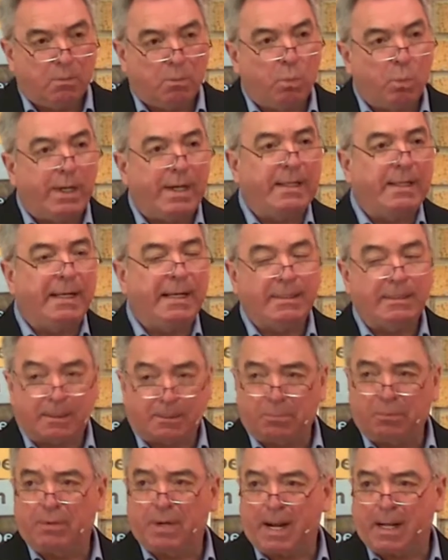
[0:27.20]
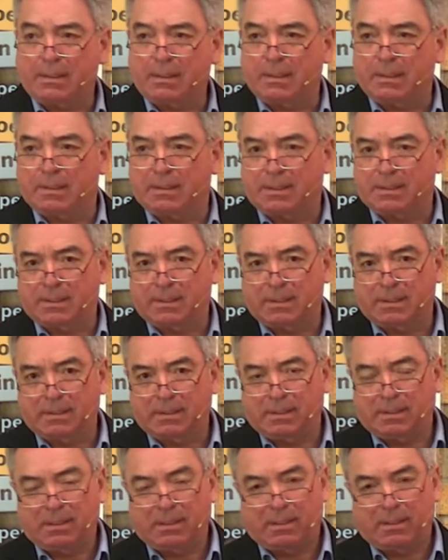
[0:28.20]
We need to practice
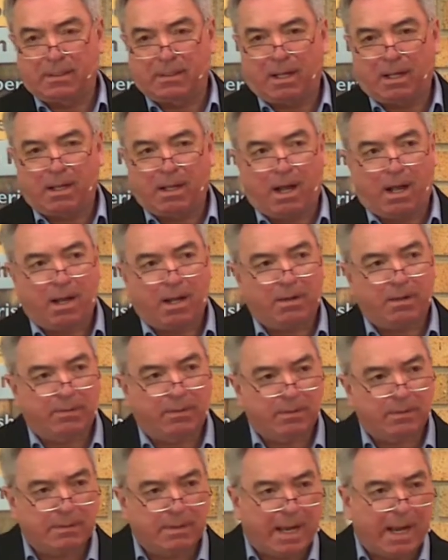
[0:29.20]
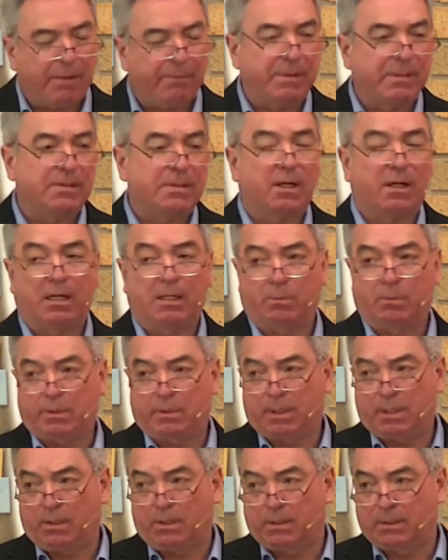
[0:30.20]
having time
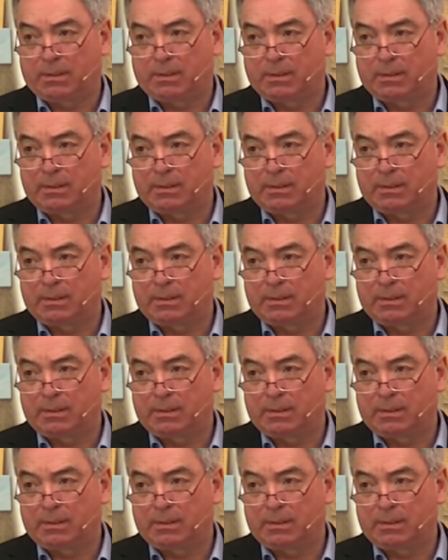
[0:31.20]
with God